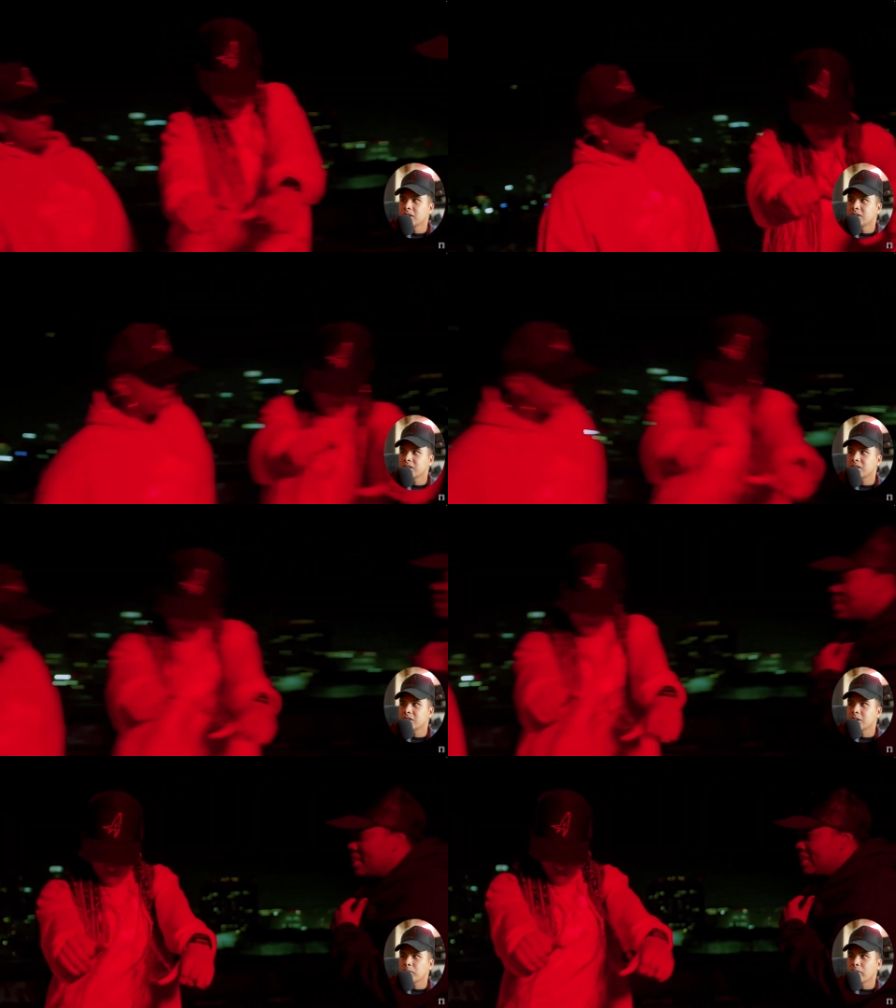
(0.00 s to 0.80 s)
Just the
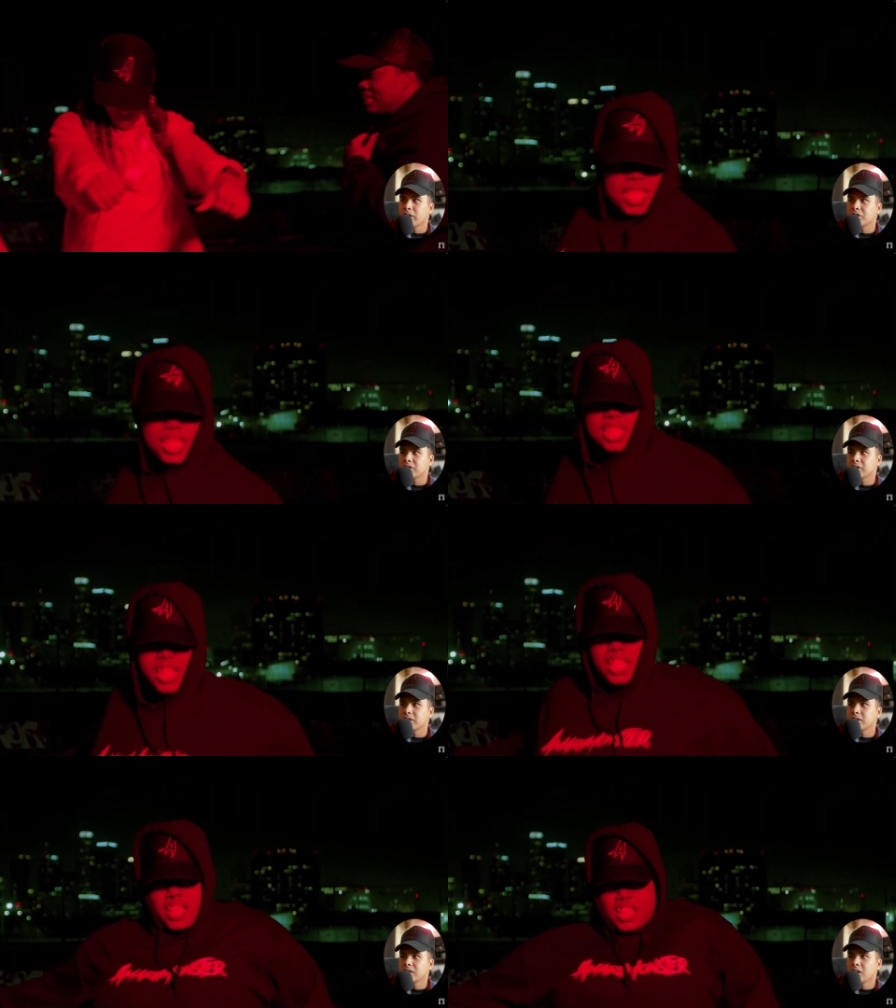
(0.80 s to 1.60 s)
separation
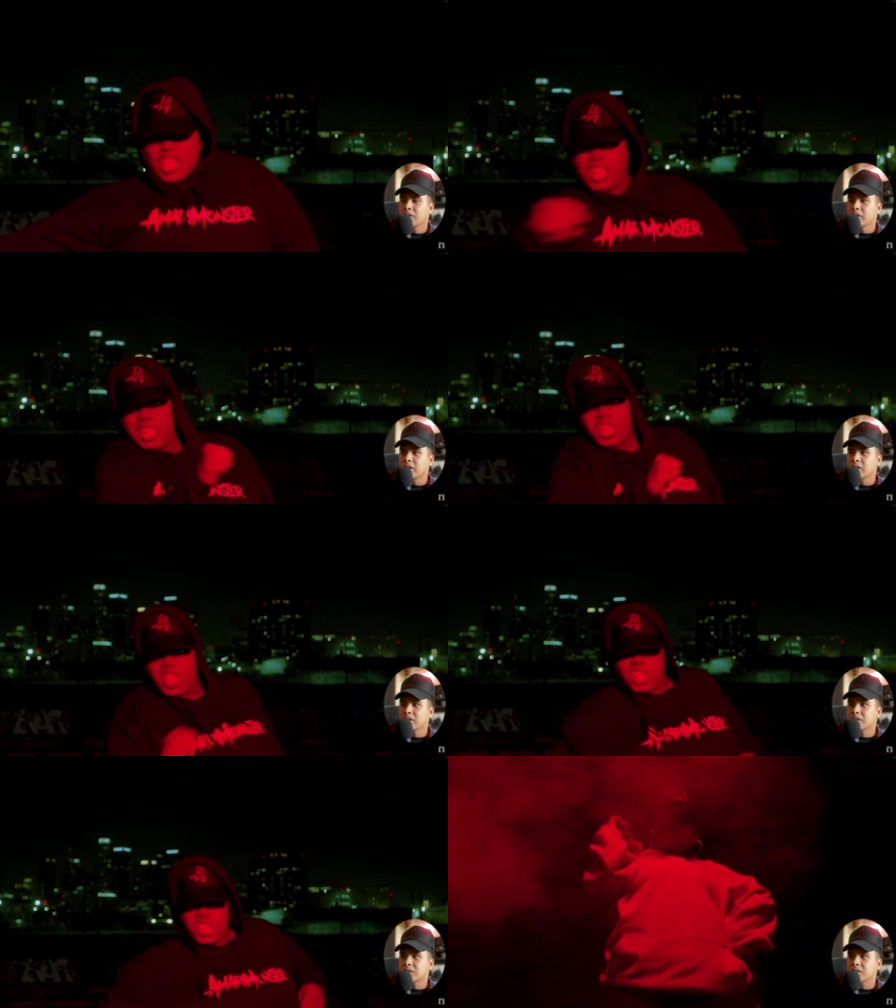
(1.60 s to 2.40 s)
of the
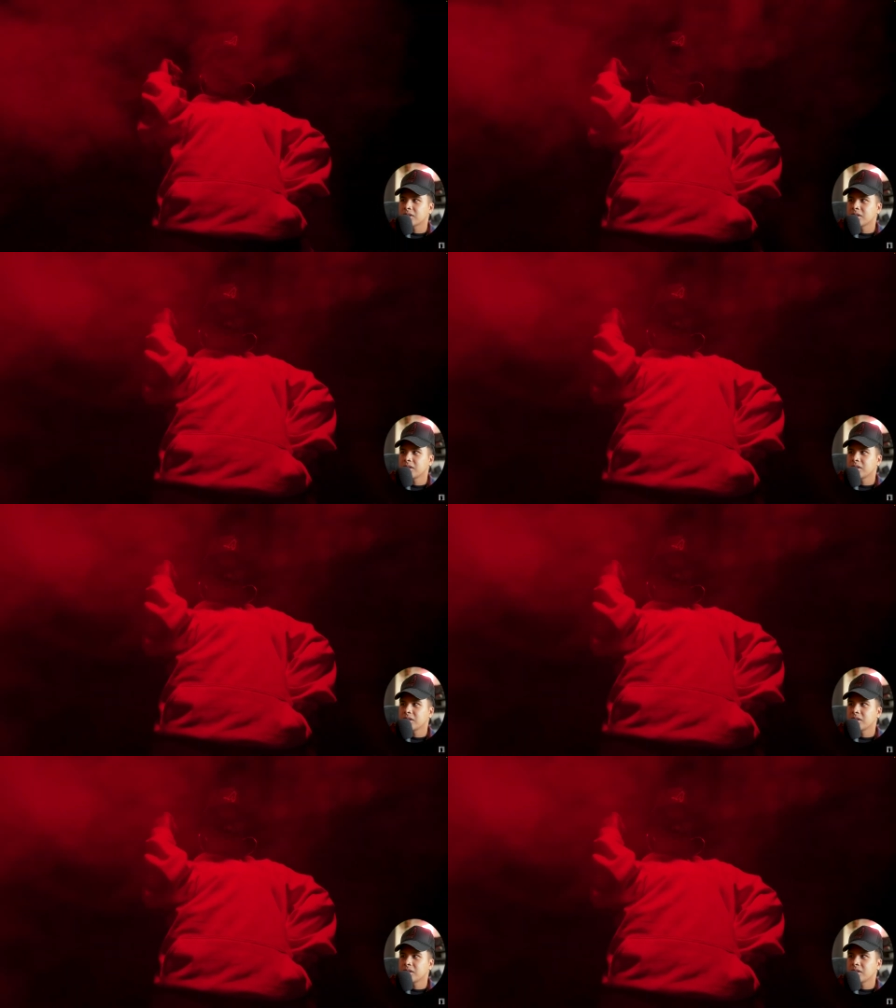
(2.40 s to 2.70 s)
colors.